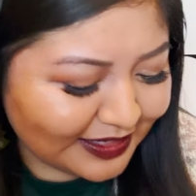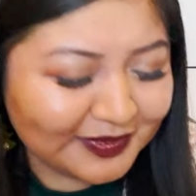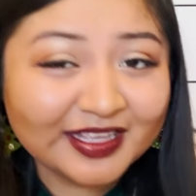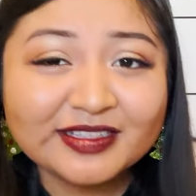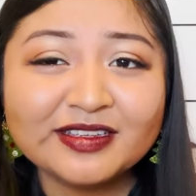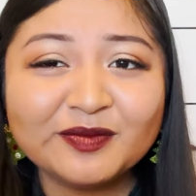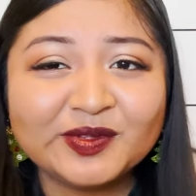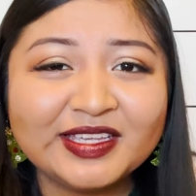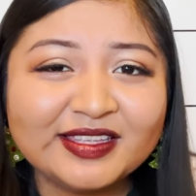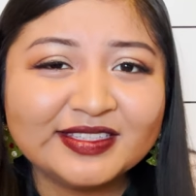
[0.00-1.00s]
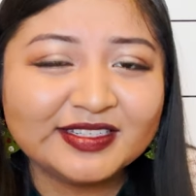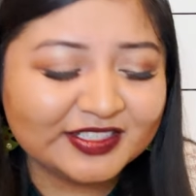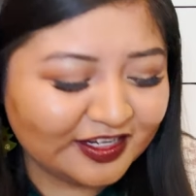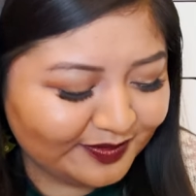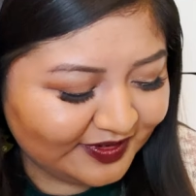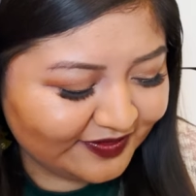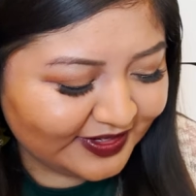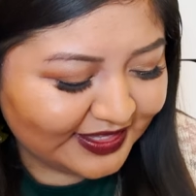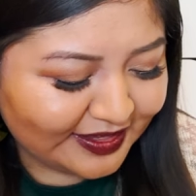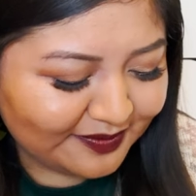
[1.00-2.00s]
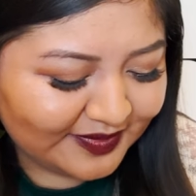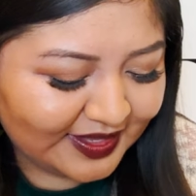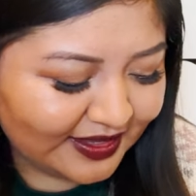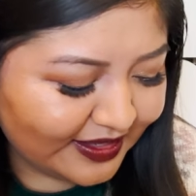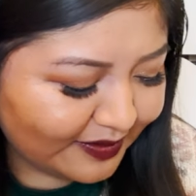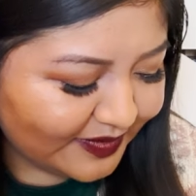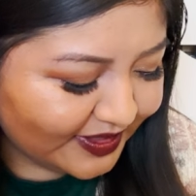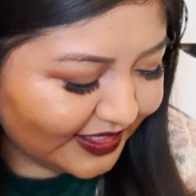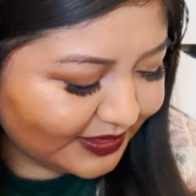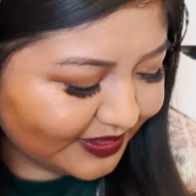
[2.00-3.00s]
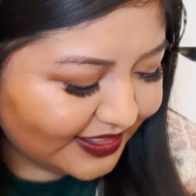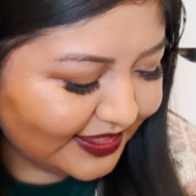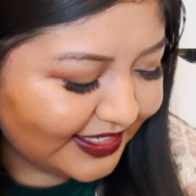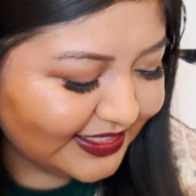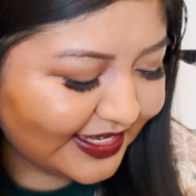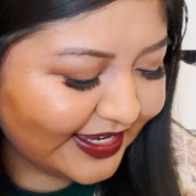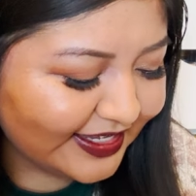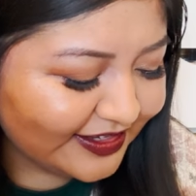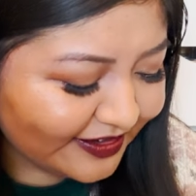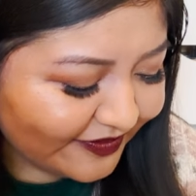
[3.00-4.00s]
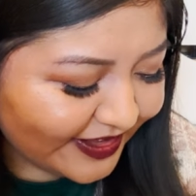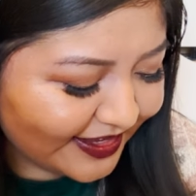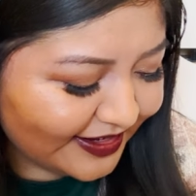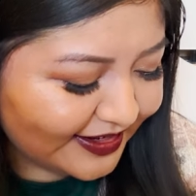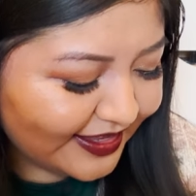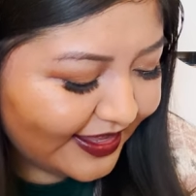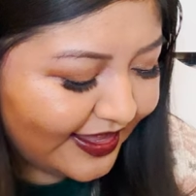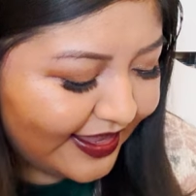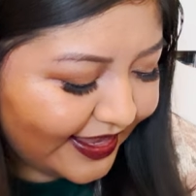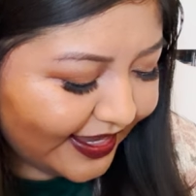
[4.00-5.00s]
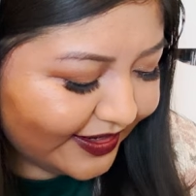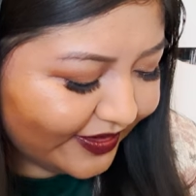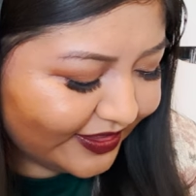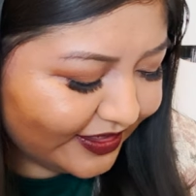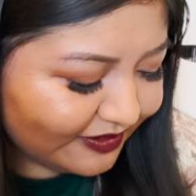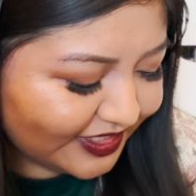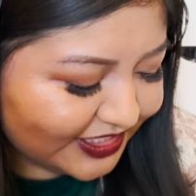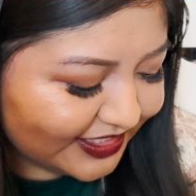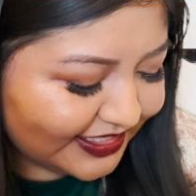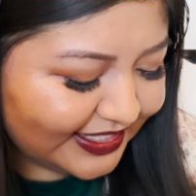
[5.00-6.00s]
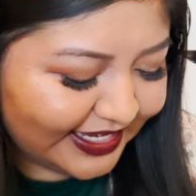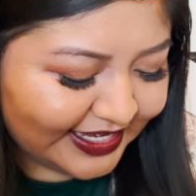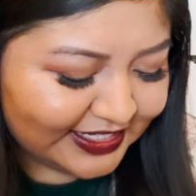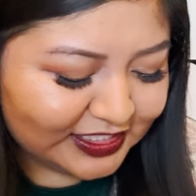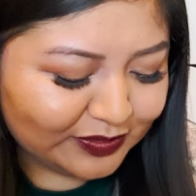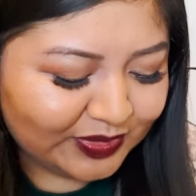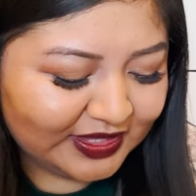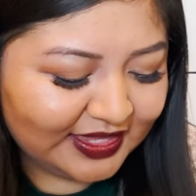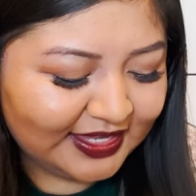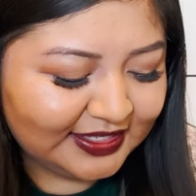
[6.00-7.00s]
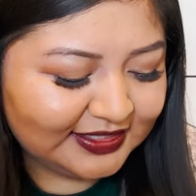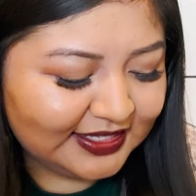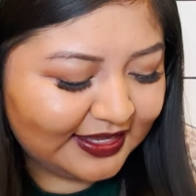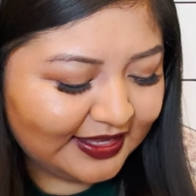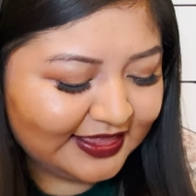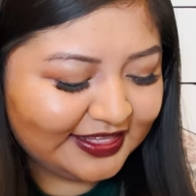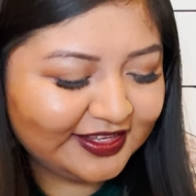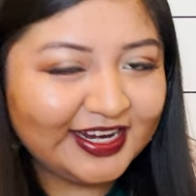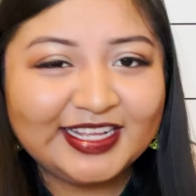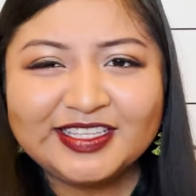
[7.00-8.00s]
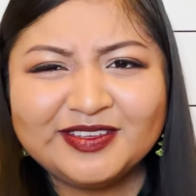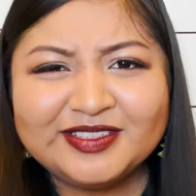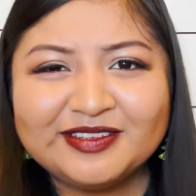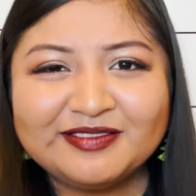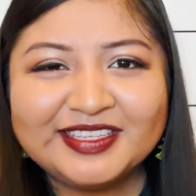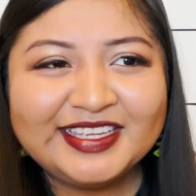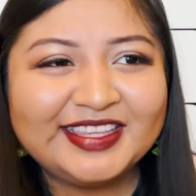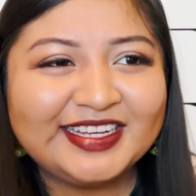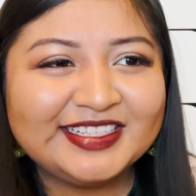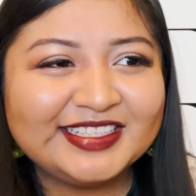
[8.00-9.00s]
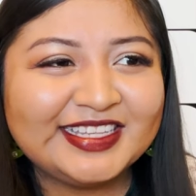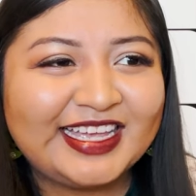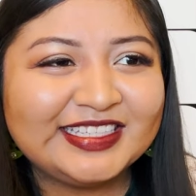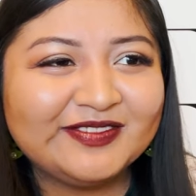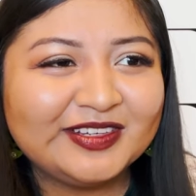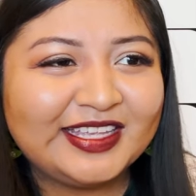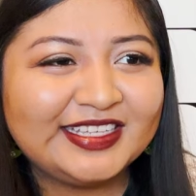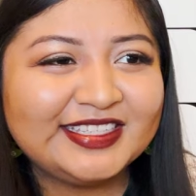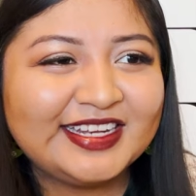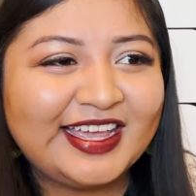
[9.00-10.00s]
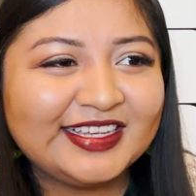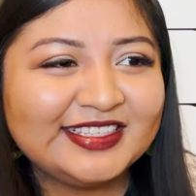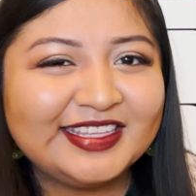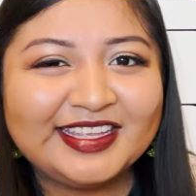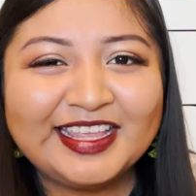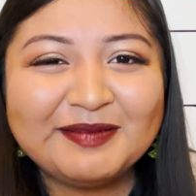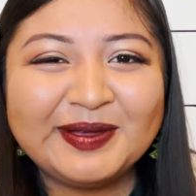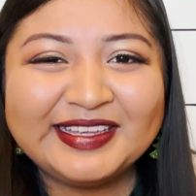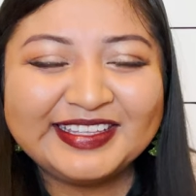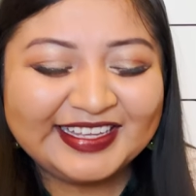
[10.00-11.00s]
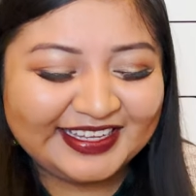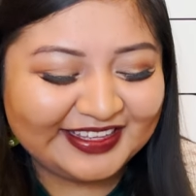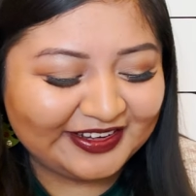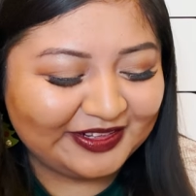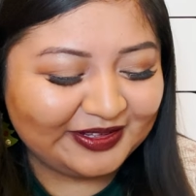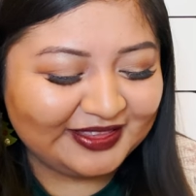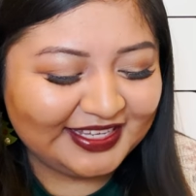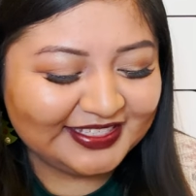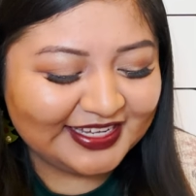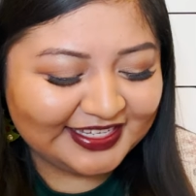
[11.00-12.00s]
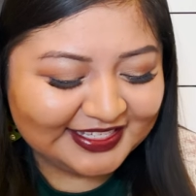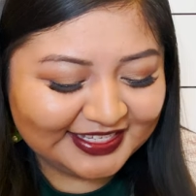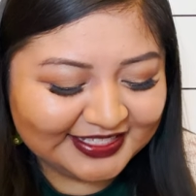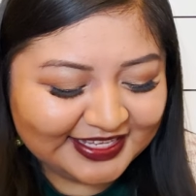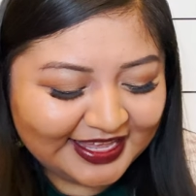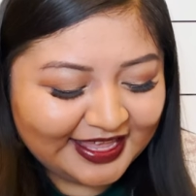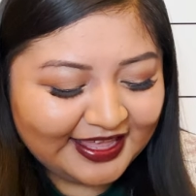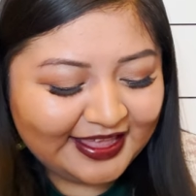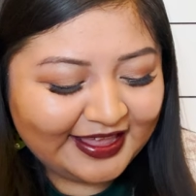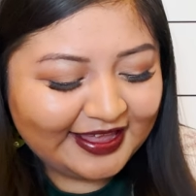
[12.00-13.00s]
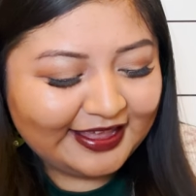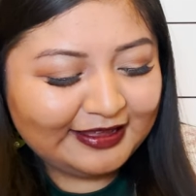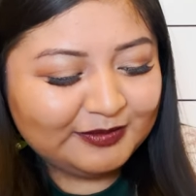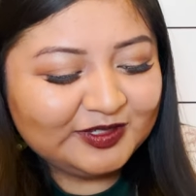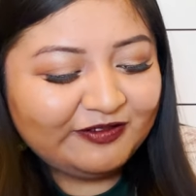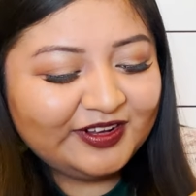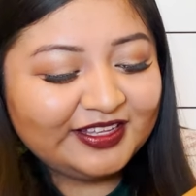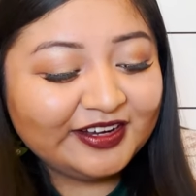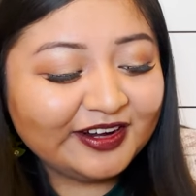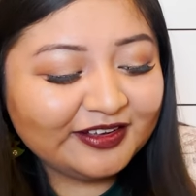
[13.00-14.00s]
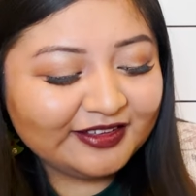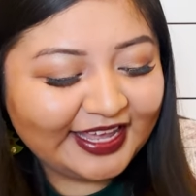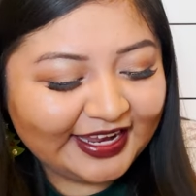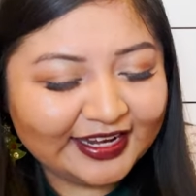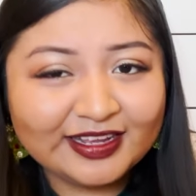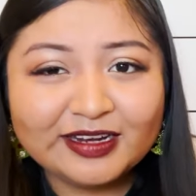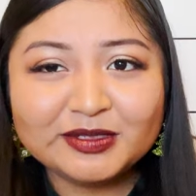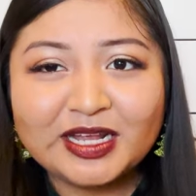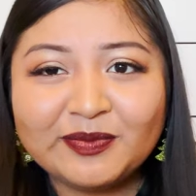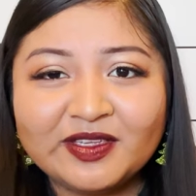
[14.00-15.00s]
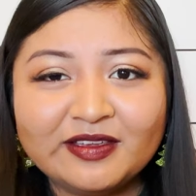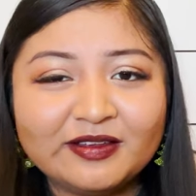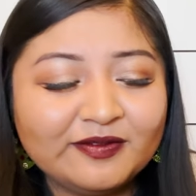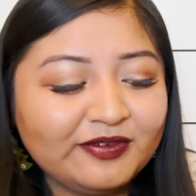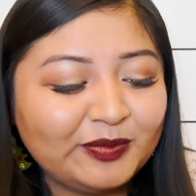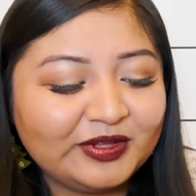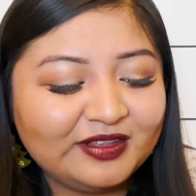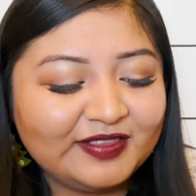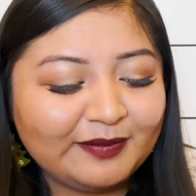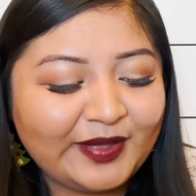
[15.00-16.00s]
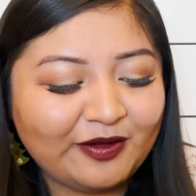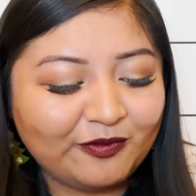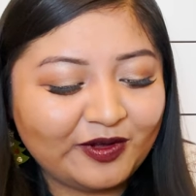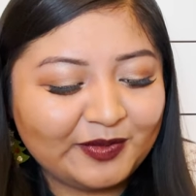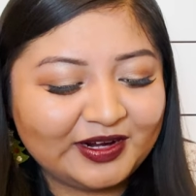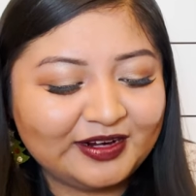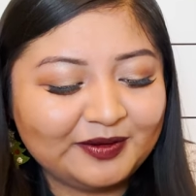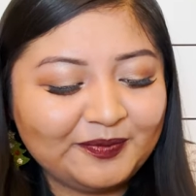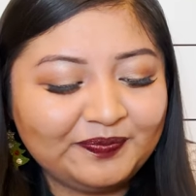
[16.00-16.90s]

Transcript: I'm not completely done shopping for them, um, but these are the things that I could find. And on their wish list, they kind of just put things that they're into. So really, they just ask for like snacks and then they put like their clothing sizes. Um, so for the girl, I ended up shopping for both of them at Walmart.